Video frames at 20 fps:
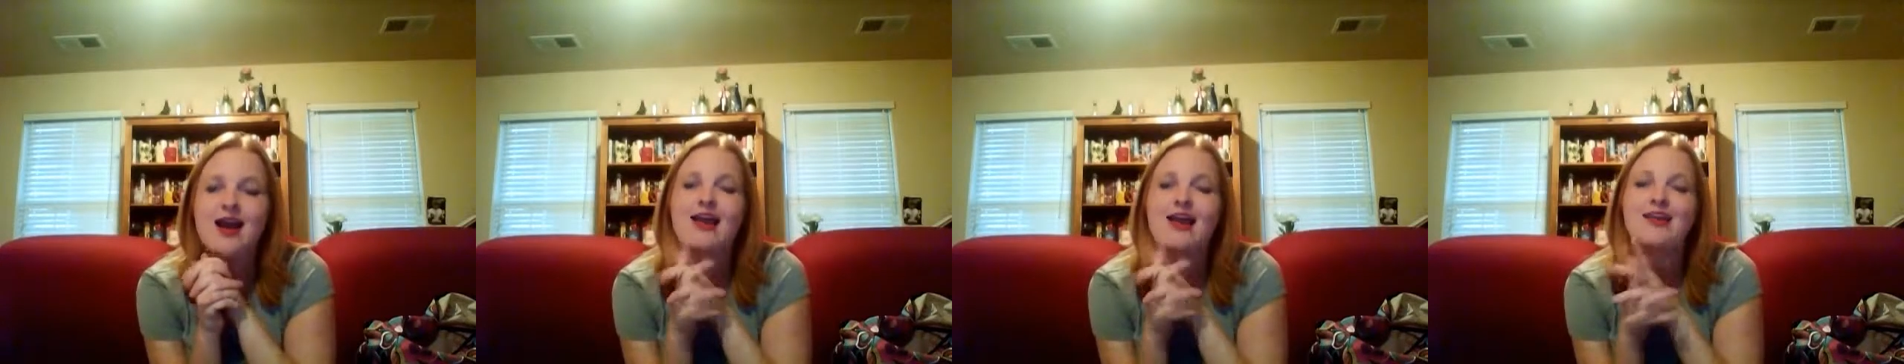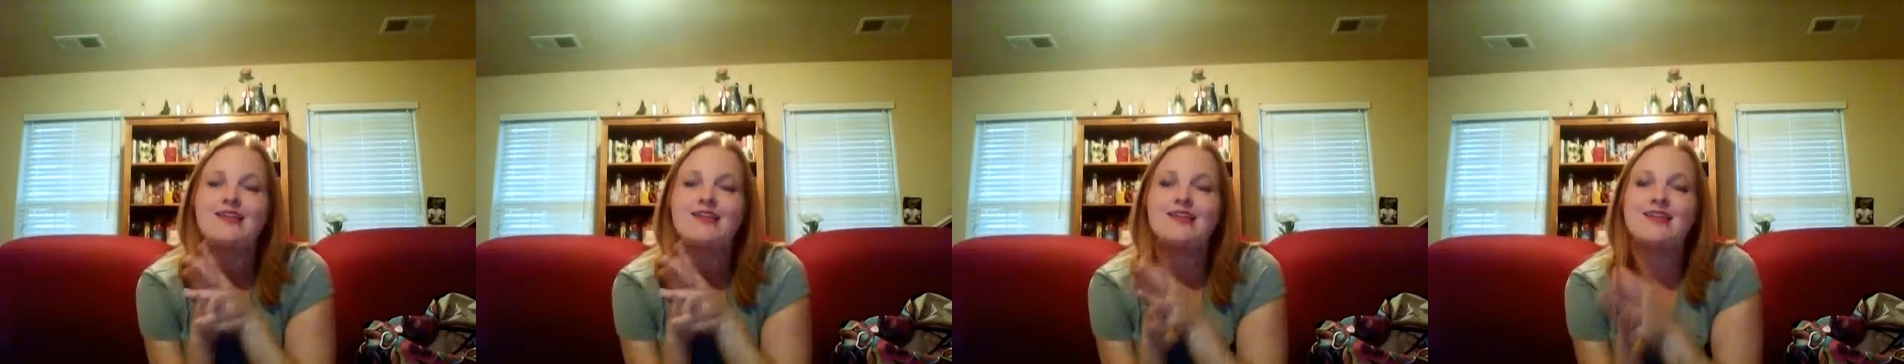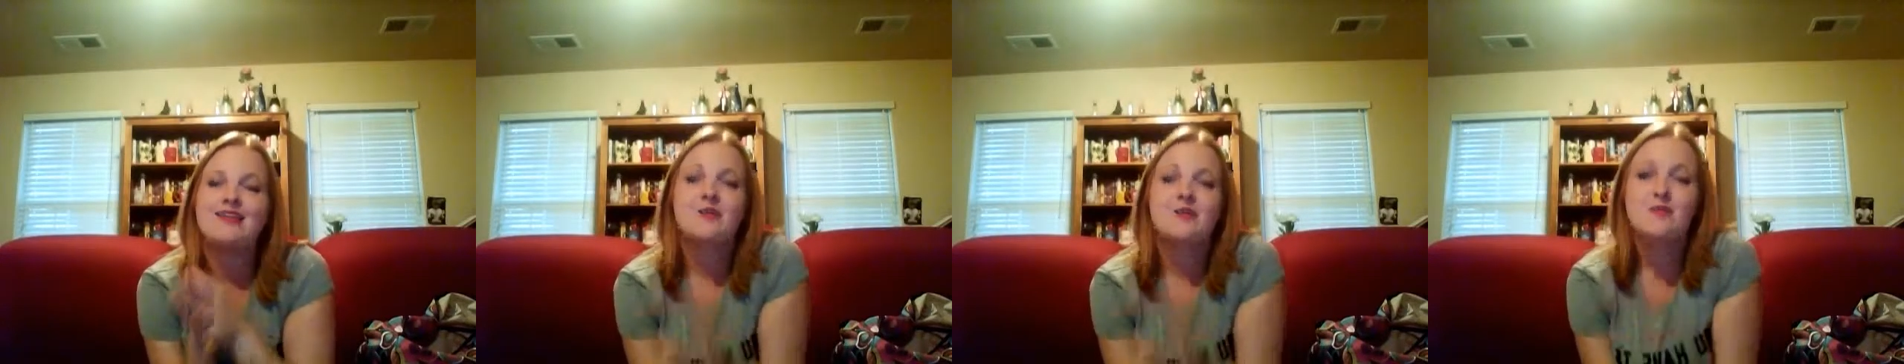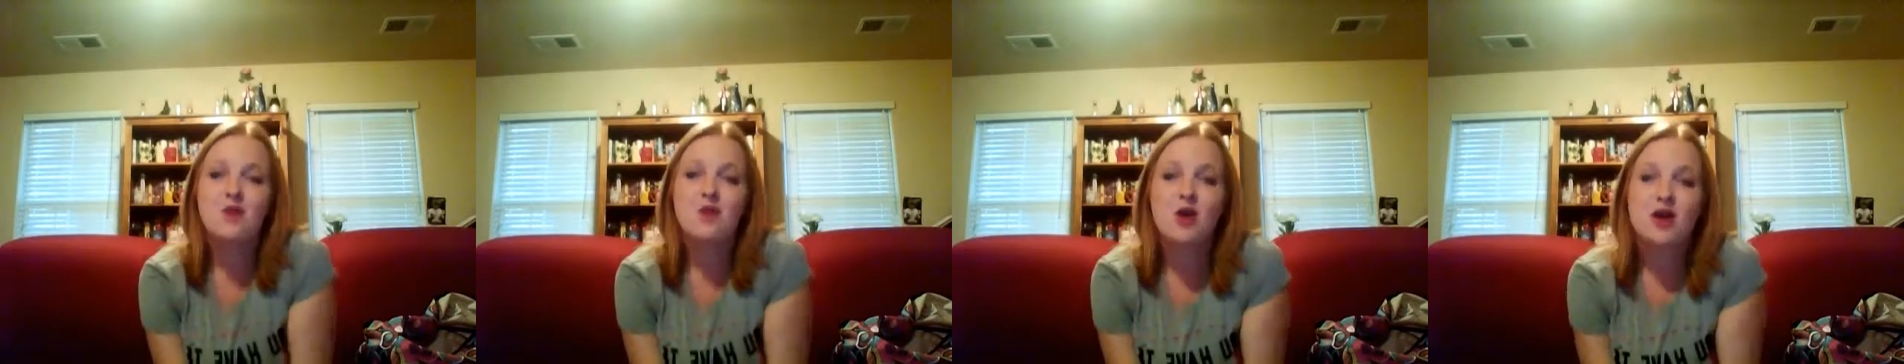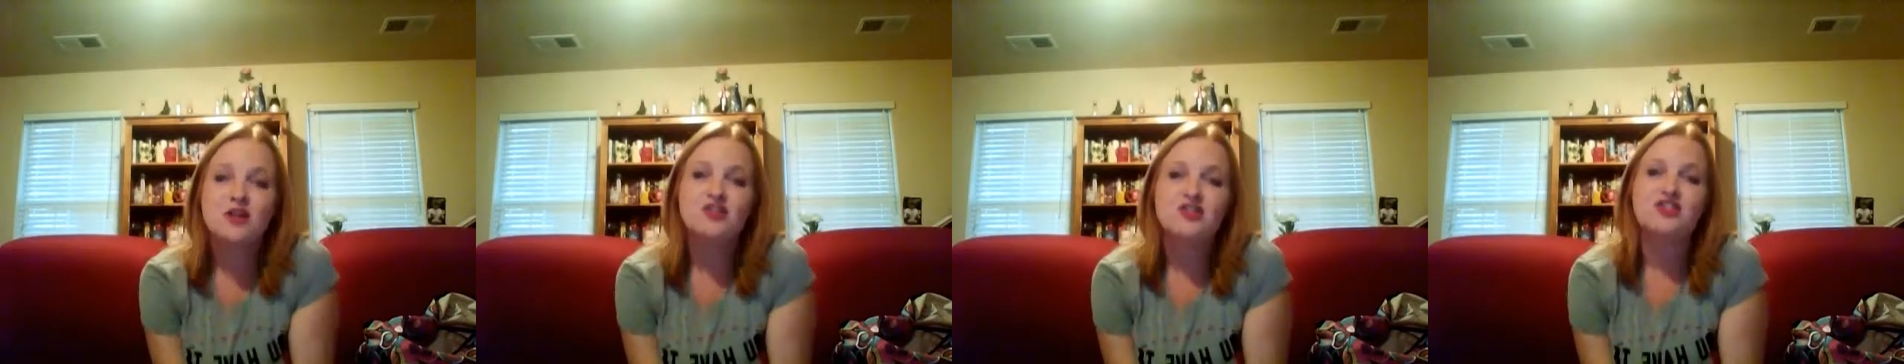and then in
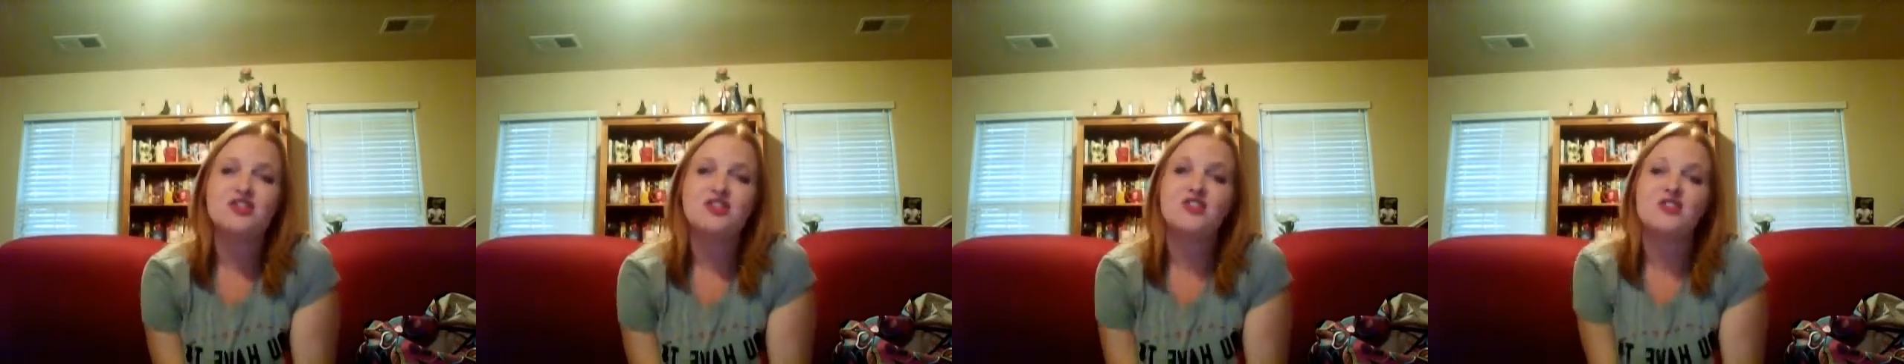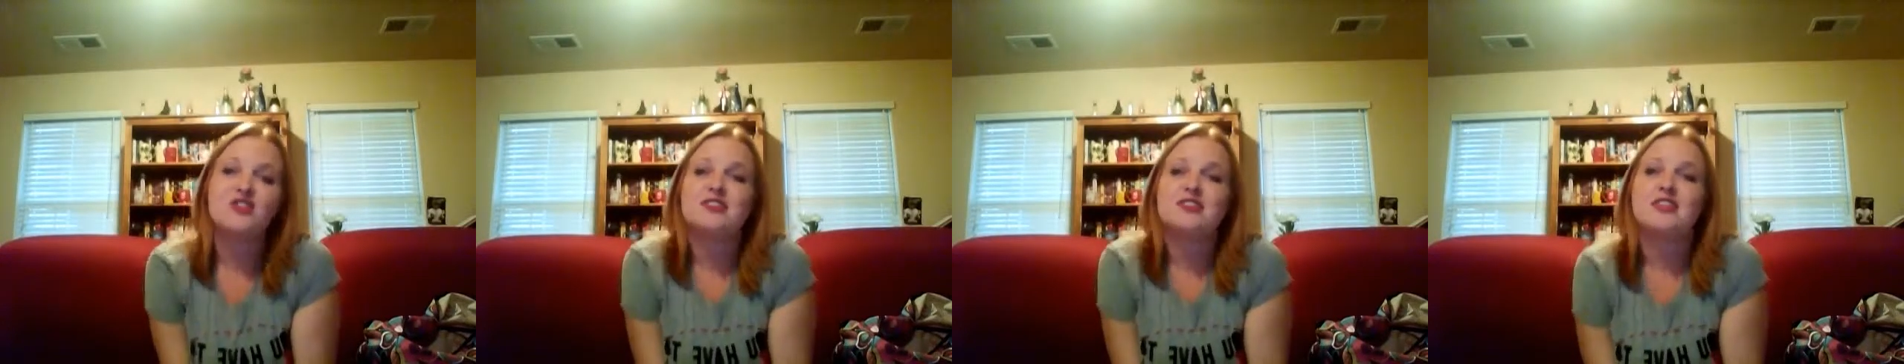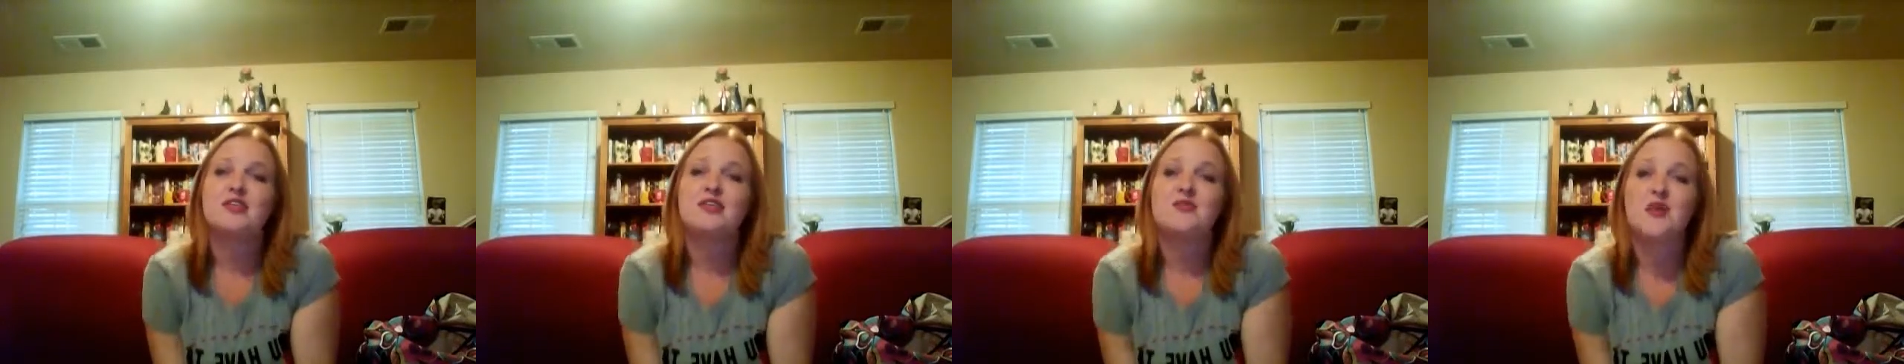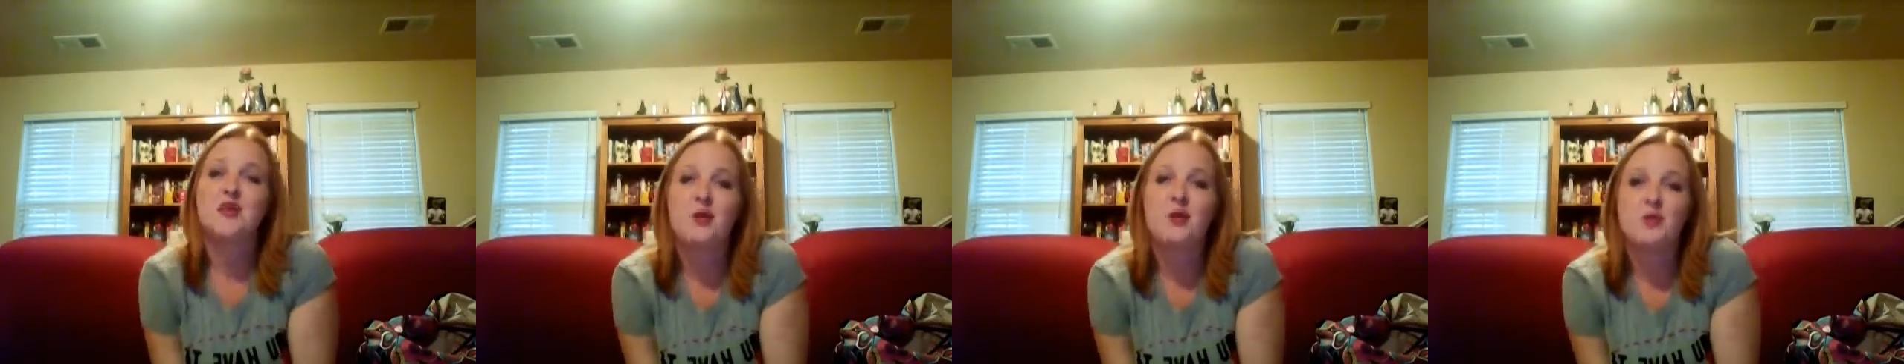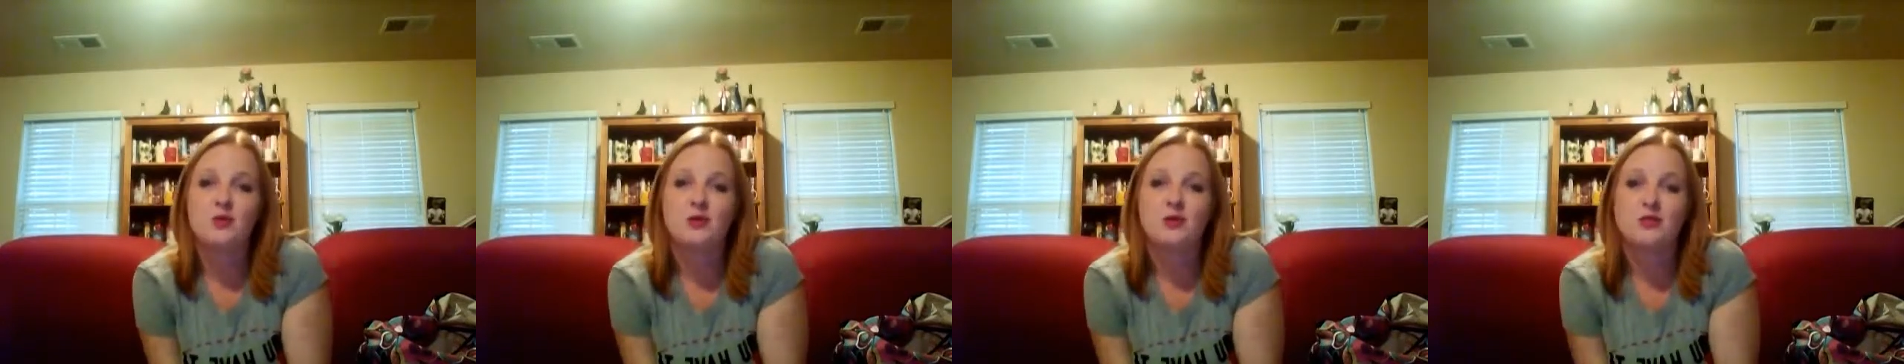March I started
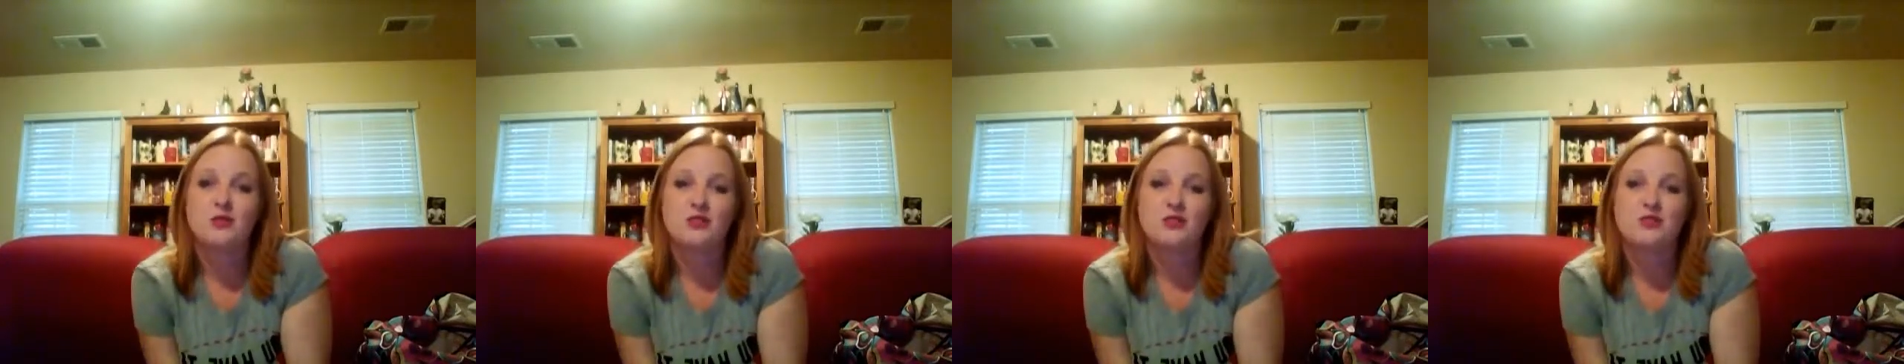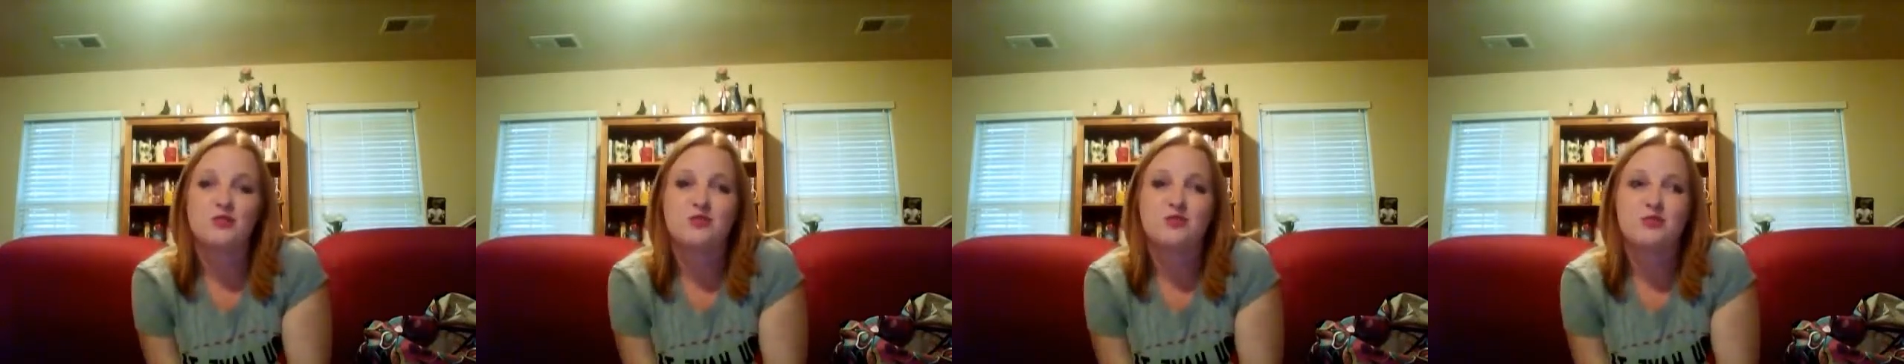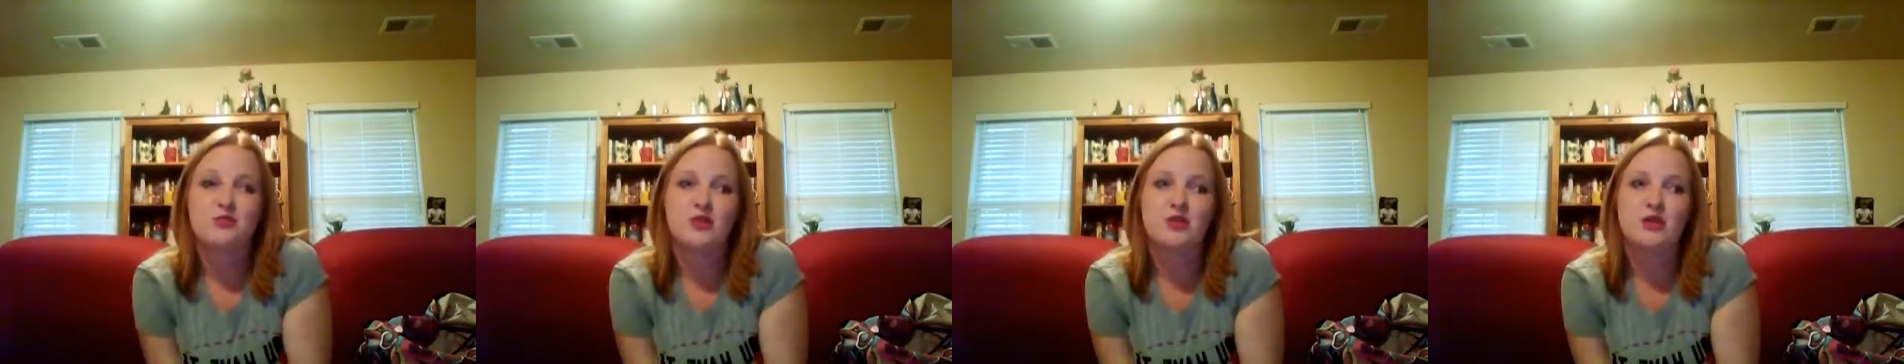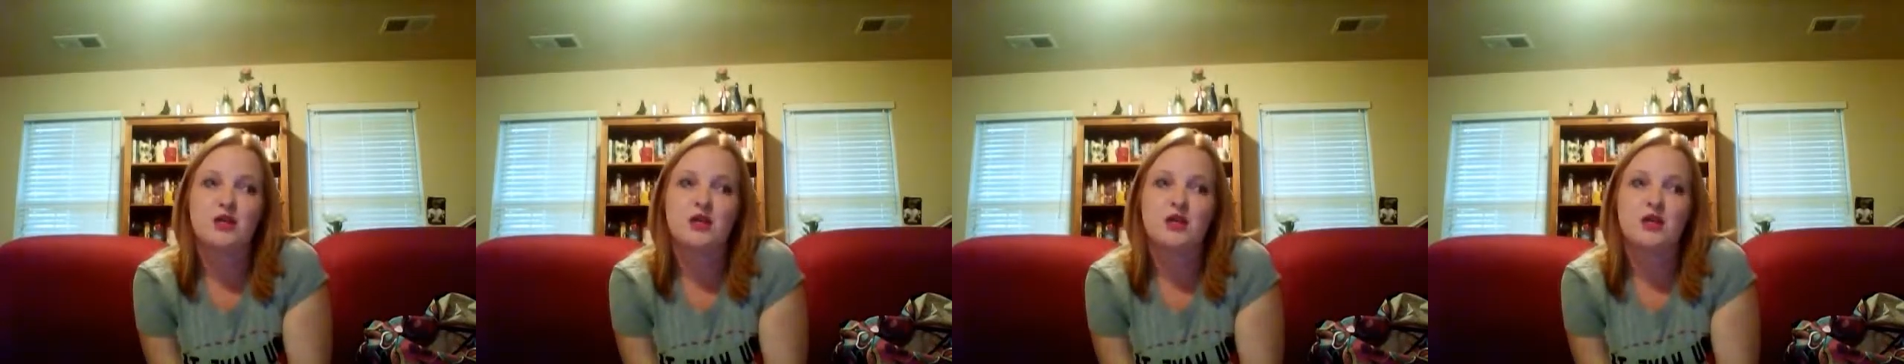saving upwards of